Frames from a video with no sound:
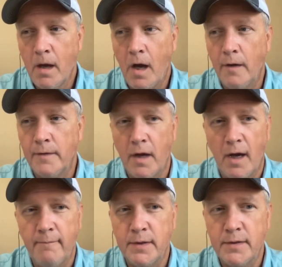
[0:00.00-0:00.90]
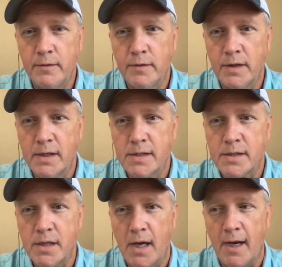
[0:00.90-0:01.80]
Oh, no, I've been doing
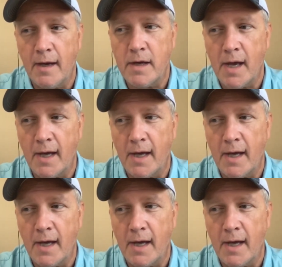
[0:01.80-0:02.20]
this. Uh, I